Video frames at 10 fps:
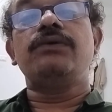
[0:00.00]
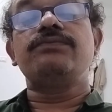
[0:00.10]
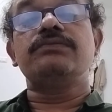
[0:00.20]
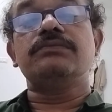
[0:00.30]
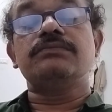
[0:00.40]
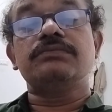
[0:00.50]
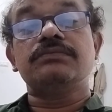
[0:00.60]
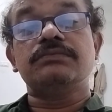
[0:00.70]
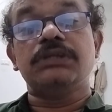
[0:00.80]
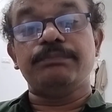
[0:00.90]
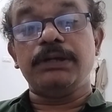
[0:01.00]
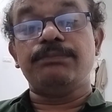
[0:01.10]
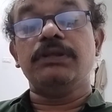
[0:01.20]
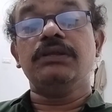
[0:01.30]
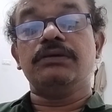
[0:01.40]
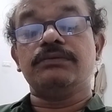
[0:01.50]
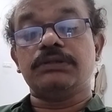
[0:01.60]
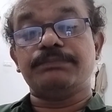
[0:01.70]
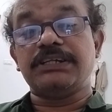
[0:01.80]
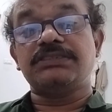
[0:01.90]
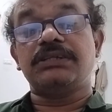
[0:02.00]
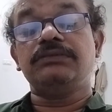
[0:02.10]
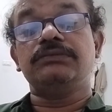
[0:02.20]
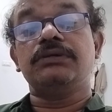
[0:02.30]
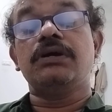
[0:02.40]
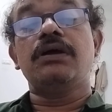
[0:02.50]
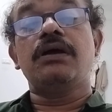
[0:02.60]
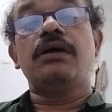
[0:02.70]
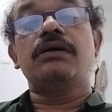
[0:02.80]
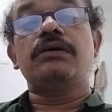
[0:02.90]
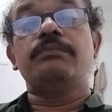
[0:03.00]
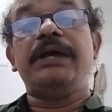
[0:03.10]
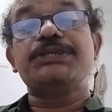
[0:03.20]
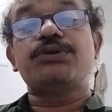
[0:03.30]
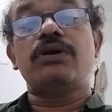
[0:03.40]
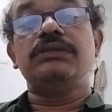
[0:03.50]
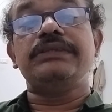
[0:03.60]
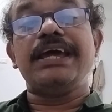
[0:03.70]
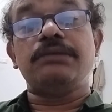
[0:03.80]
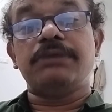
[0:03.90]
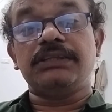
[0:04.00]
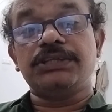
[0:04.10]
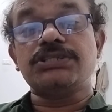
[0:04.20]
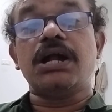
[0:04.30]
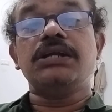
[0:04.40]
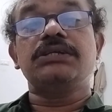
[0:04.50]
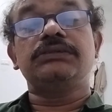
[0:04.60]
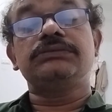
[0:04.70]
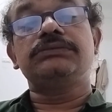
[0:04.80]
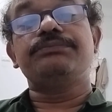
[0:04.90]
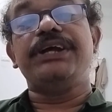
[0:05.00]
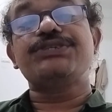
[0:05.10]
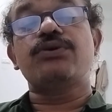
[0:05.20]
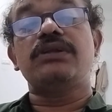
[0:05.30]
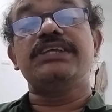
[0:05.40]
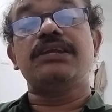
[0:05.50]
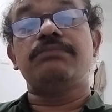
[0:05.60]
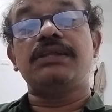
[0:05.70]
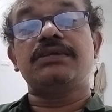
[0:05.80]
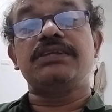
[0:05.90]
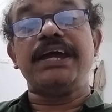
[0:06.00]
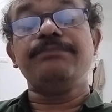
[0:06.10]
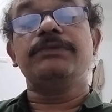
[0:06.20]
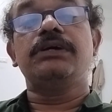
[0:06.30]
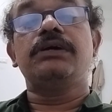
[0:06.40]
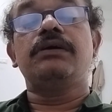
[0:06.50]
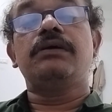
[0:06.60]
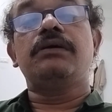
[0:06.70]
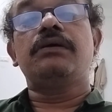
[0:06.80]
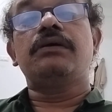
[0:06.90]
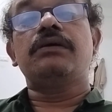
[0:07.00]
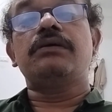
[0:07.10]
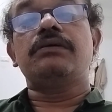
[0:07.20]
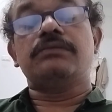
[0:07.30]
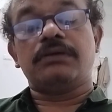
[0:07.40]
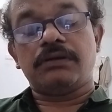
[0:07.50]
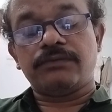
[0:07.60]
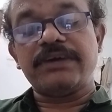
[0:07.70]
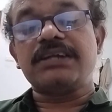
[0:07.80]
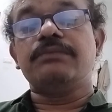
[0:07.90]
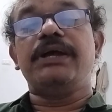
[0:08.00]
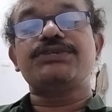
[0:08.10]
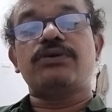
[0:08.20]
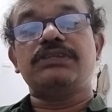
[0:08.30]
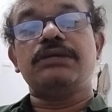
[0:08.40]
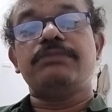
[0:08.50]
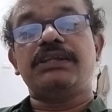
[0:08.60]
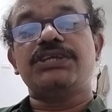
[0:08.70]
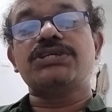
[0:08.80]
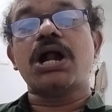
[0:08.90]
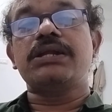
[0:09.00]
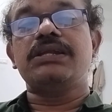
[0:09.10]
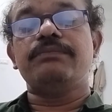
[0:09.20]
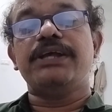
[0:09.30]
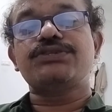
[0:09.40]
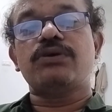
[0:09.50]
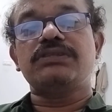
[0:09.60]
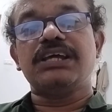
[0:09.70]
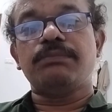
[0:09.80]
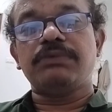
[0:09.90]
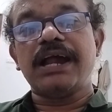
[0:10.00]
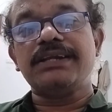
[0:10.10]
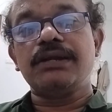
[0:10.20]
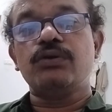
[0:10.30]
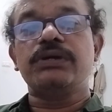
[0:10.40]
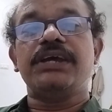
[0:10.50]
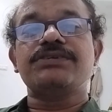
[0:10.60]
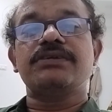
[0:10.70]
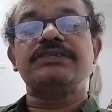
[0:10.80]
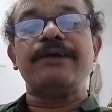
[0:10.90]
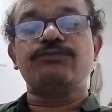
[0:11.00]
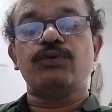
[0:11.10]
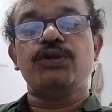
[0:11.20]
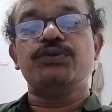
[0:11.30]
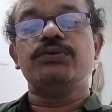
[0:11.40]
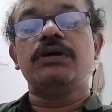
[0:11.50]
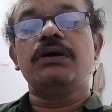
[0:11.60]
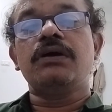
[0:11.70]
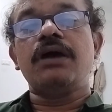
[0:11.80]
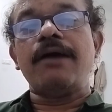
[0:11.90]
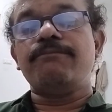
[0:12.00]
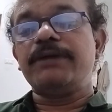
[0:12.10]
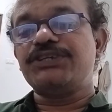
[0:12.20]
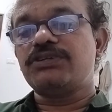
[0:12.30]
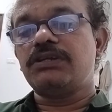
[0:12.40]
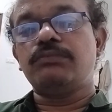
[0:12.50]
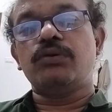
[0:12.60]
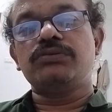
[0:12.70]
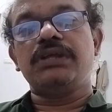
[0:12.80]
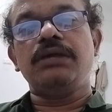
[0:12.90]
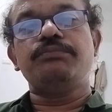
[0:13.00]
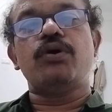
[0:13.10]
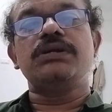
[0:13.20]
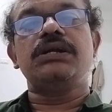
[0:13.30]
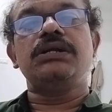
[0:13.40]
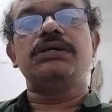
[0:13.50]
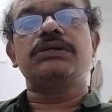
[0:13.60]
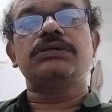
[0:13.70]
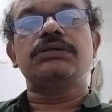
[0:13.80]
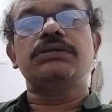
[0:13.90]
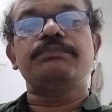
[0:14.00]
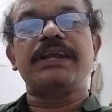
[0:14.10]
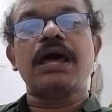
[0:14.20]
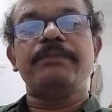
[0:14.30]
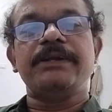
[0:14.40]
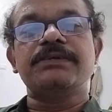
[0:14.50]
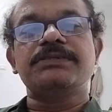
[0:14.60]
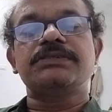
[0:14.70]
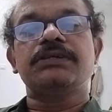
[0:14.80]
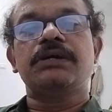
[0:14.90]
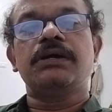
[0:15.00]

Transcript: of the people, the person, based on their birth chart, based on their birth time. In fact, based on their birth chart, based on their planetary locations. I've told you, I've mentioned about 3 important parameters.